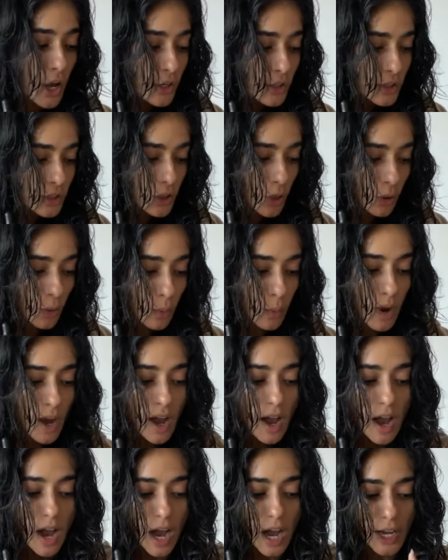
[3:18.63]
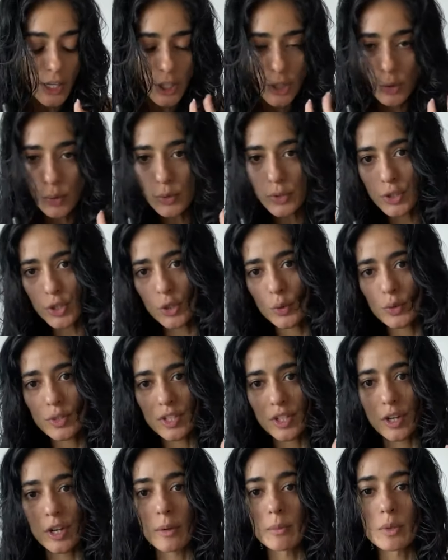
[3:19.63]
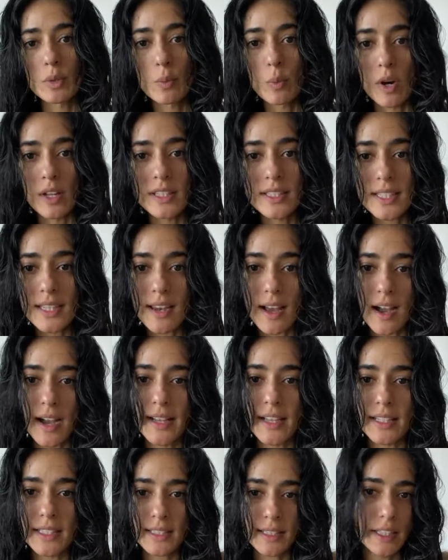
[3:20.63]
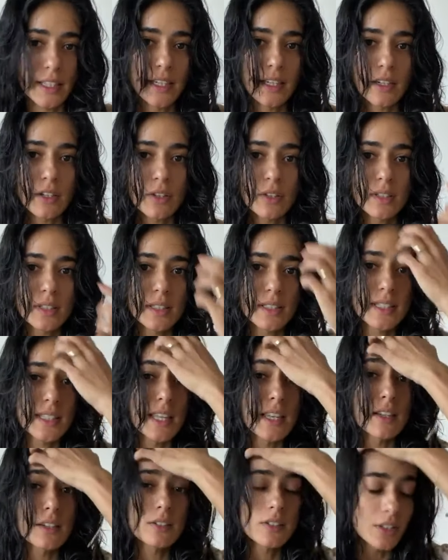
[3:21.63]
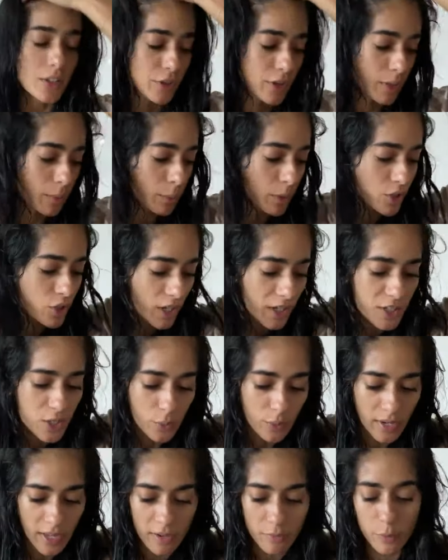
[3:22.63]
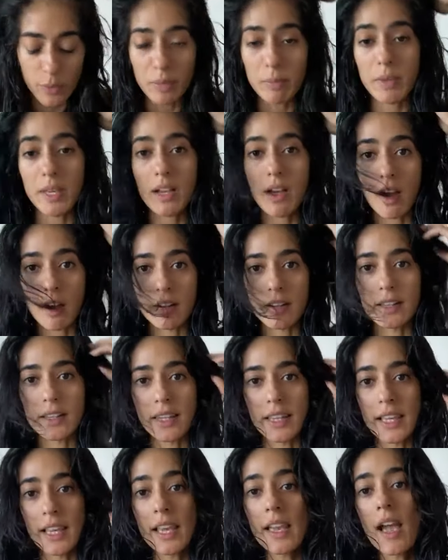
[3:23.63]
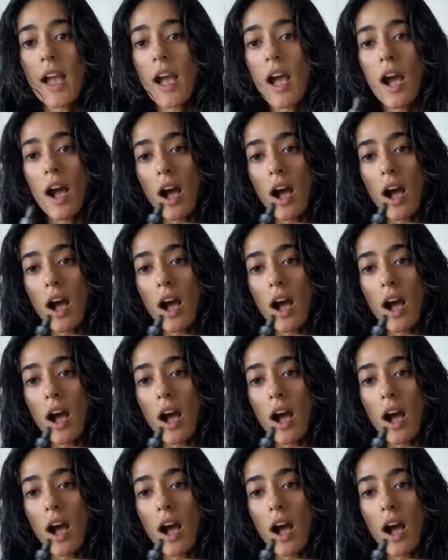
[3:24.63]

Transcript: So I use two serums. One's an IS clinical serum, which I don't have with me currently.